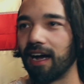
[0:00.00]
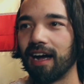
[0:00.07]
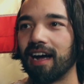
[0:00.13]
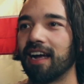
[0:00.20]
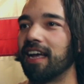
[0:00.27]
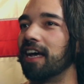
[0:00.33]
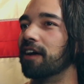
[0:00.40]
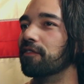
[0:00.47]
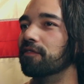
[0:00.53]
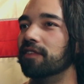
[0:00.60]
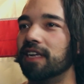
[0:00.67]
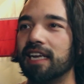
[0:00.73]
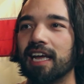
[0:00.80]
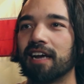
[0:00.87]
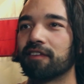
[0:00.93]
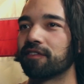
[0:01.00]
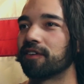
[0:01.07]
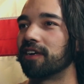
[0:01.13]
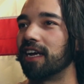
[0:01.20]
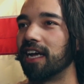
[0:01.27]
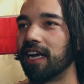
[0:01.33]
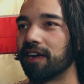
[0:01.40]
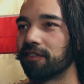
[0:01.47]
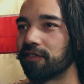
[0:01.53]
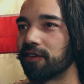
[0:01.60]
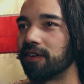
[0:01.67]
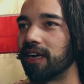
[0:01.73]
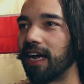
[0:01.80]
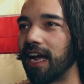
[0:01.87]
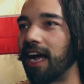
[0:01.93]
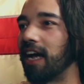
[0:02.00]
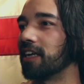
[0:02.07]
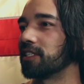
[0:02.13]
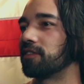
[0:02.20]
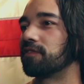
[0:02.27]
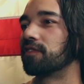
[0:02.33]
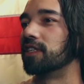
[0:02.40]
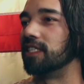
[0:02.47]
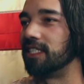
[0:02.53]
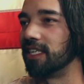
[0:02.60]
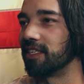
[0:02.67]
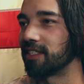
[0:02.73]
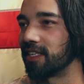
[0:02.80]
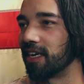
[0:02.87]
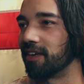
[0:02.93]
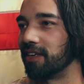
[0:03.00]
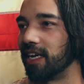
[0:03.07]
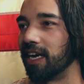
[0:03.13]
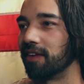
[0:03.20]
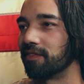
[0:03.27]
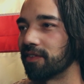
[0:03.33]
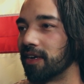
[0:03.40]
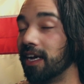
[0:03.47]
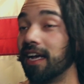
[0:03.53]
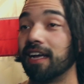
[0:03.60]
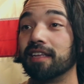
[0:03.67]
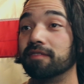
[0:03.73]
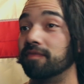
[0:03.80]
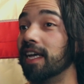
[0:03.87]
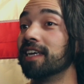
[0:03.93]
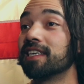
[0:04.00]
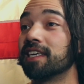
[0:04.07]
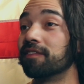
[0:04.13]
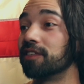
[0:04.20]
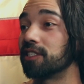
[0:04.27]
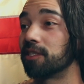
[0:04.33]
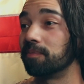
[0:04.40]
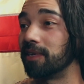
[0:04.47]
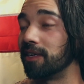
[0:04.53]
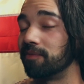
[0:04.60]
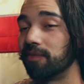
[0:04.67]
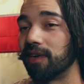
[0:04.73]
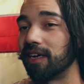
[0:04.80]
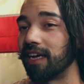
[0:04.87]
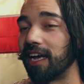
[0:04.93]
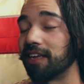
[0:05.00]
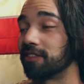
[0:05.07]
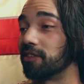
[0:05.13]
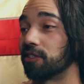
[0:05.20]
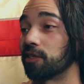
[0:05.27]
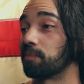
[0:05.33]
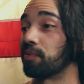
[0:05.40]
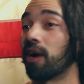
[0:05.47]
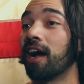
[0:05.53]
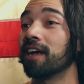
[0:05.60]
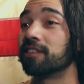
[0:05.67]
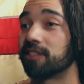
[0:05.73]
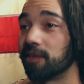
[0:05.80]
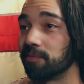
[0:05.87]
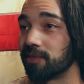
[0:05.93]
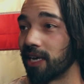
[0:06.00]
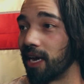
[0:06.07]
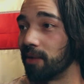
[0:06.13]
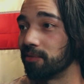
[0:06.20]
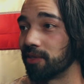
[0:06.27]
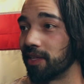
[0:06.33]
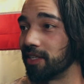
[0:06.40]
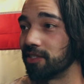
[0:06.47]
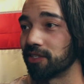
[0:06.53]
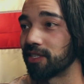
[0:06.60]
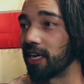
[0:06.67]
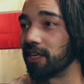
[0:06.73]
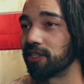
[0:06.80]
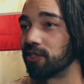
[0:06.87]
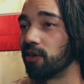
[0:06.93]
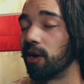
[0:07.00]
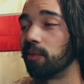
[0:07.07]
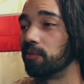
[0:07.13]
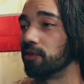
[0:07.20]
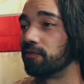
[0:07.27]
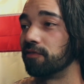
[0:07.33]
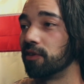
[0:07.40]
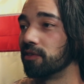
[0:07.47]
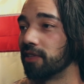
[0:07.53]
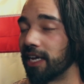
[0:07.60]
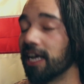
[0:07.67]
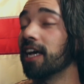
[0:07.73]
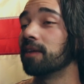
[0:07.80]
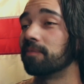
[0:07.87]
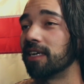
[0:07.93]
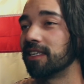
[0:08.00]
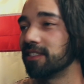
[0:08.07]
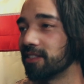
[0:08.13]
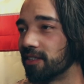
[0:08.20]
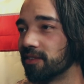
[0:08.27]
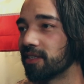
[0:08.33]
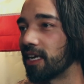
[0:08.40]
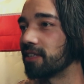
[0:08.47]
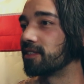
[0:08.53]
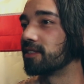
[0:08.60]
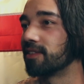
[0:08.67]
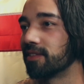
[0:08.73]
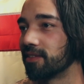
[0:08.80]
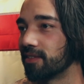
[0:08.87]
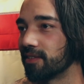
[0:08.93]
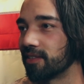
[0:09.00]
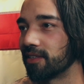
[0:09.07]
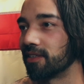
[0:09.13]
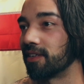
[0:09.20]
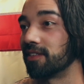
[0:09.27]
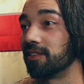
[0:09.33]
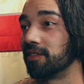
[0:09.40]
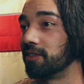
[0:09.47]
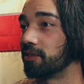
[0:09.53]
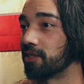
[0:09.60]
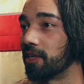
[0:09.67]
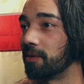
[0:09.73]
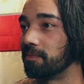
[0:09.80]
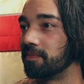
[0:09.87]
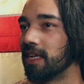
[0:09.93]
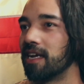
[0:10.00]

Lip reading: I have never, ever asked for a discount, ever. They give it to me as a surprise sometimes. They just kind of show up with food like, hey, man, got you a little something.